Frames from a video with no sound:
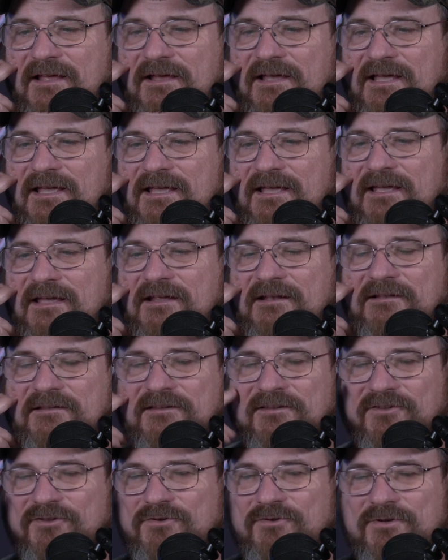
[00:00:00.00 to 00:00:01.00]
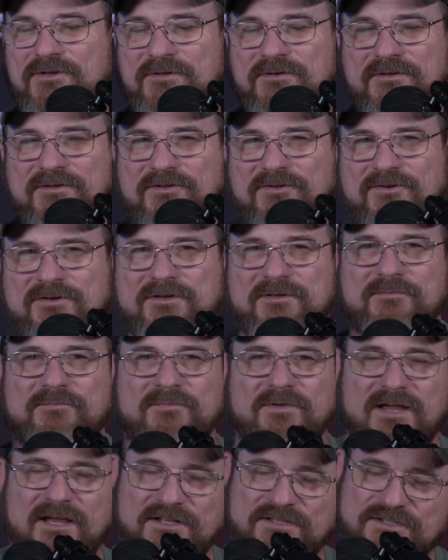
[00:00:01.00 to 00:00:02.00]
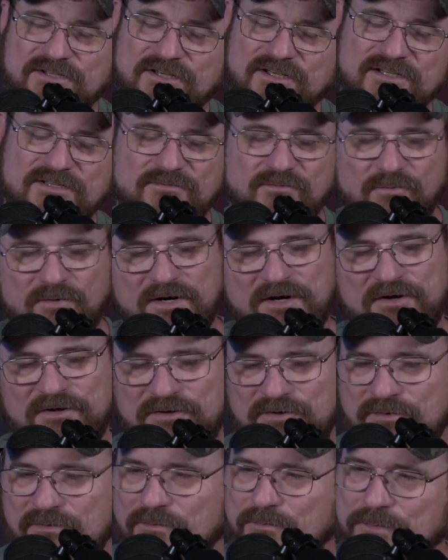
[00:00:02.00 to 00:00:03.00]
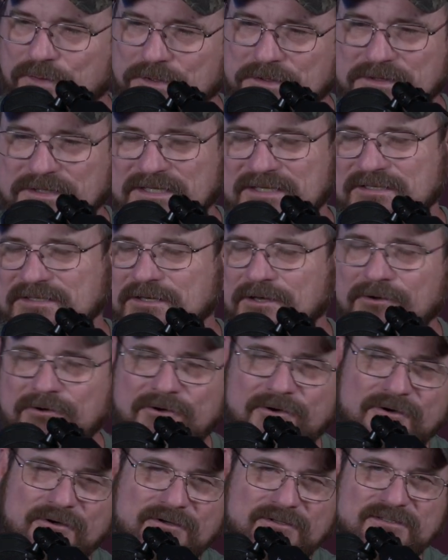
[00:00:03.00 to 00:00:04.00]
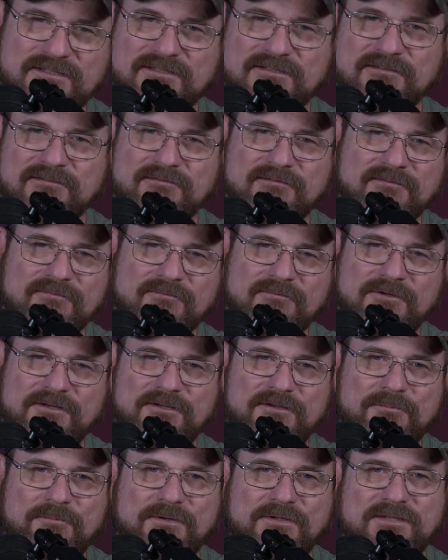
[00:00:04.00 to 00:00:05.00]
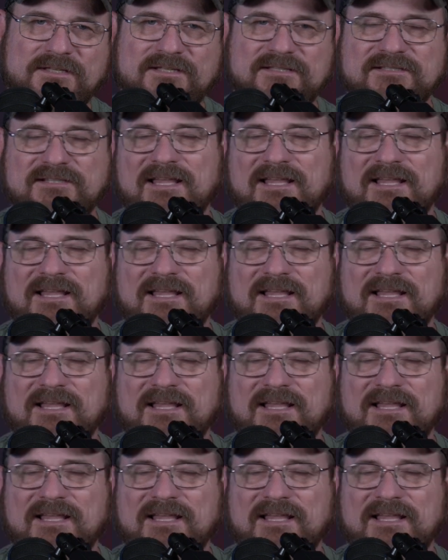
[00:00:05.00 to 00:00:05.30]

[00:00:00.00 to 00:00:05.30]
and you can adjust where you put these hooks and where you put these